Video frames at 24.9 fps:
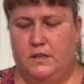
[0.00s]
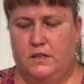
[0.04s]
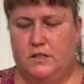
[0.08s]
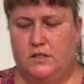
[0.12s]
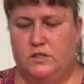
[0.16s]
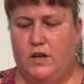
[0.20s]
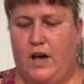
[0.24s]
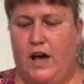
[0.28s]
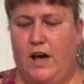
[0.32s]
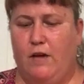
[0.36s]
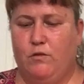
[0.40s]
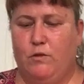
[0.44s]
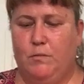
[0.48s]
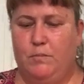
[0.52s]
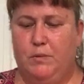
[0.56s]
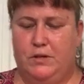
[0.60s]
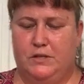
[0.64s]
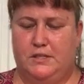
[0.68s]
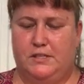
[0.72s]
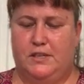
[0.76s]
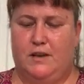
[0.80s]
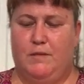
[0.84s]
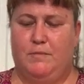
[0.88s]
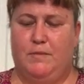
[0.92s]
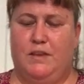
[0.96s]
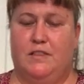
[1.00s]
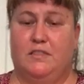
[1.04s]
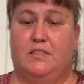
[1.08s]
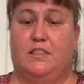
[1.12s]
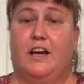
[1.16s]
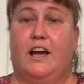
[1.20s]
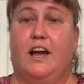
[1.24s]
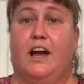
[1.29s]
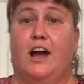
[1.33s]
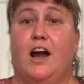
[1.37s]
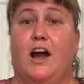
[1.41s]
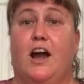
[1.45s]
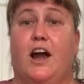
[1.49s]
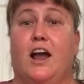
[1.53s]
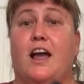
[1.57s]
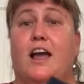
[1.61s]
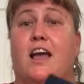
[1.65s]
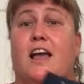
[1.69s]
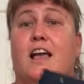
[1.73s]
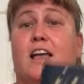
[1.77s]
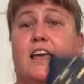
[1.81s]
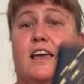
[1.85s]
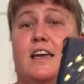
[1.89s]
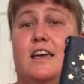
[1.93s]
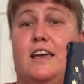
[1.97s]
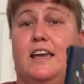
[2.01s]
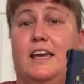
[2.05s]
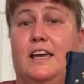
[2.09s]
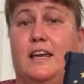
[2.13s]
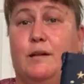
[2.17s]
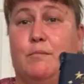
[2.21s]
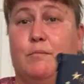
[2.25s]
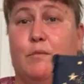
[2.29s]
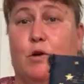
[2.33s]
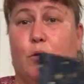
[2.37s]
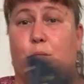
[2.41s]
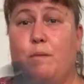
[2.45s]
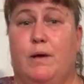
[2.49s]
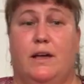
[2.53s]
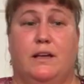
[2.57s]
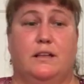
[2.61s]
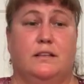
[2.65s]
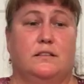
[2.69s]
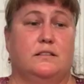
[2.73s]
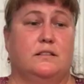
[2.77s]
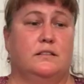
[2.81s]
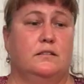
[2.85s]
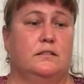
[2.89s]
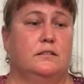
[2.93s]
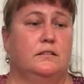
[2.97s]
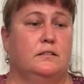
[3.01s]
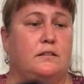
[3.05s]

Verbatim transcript: So I will put some in there in a moment.